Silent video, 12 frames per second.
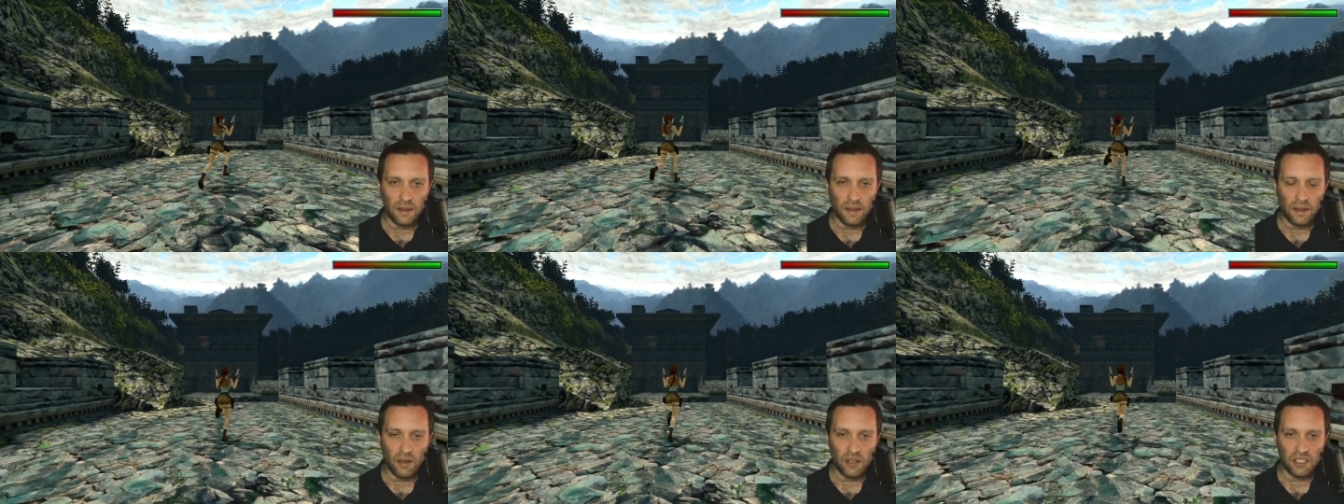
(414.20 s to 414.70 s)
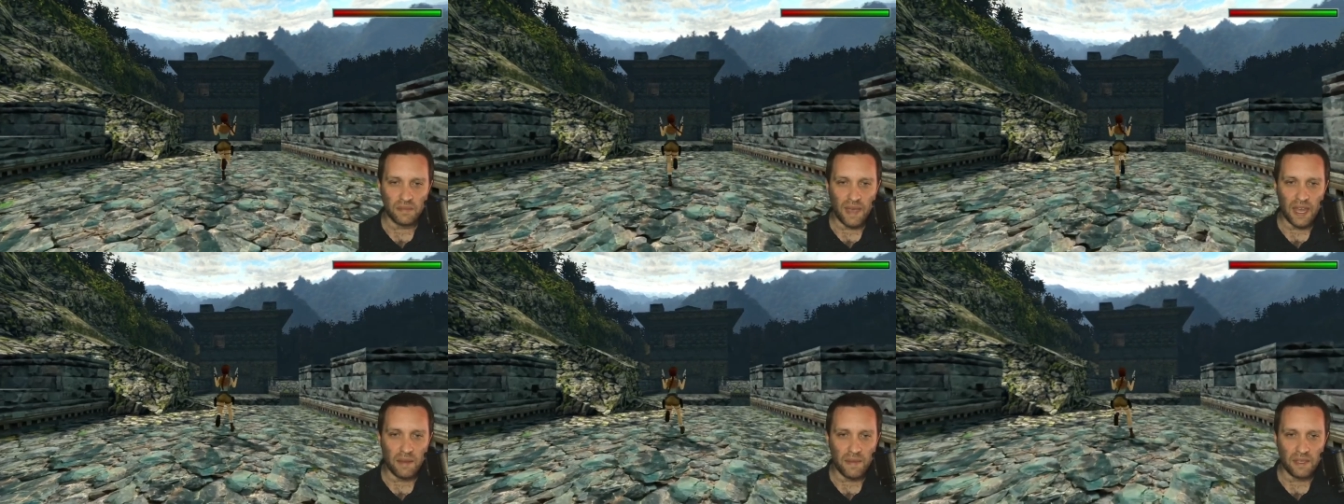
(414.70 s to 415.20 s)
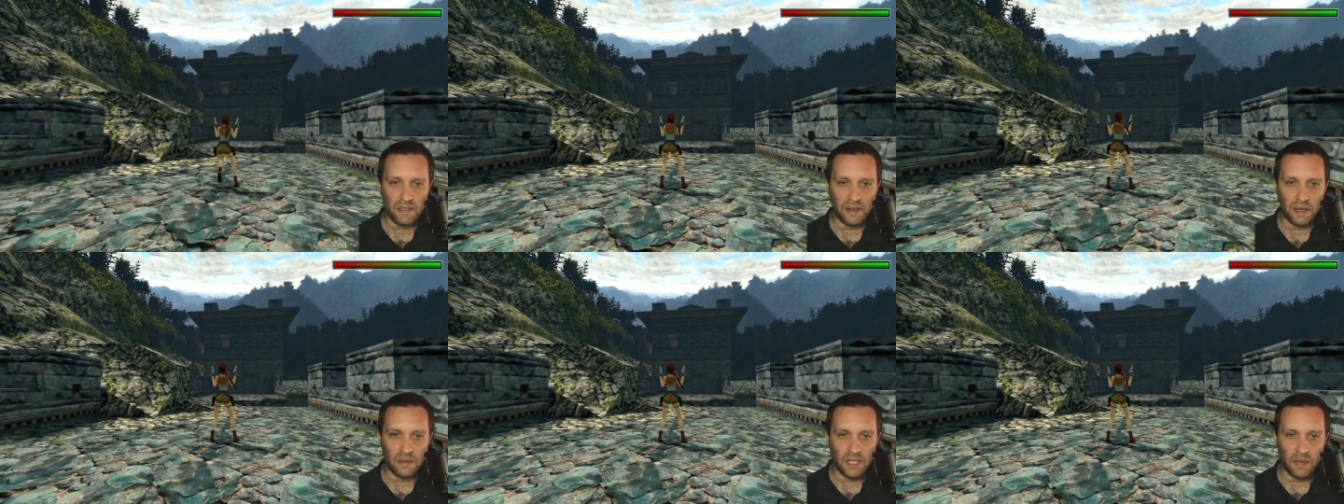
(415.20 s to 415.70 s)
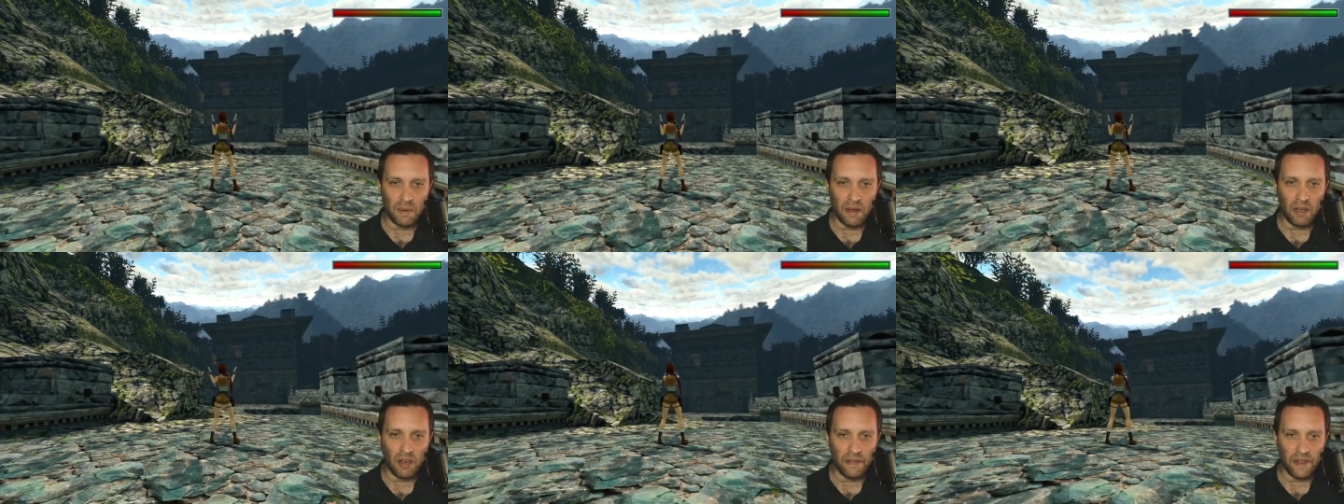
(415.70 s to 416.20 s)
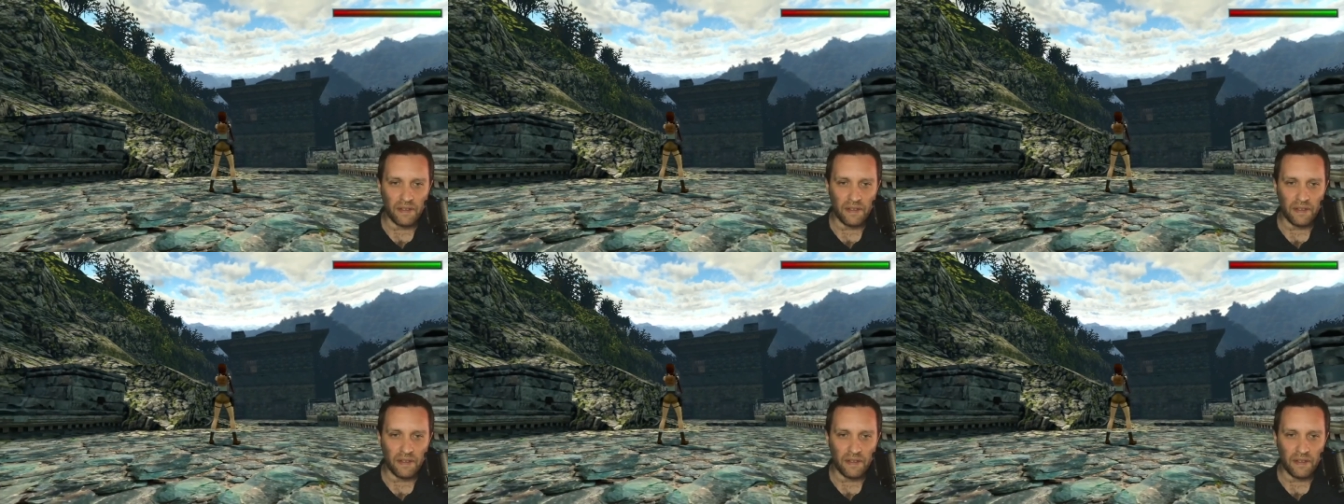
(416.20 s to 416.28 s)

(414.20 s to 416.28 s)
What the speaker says: There are some enemies around here. Where are they?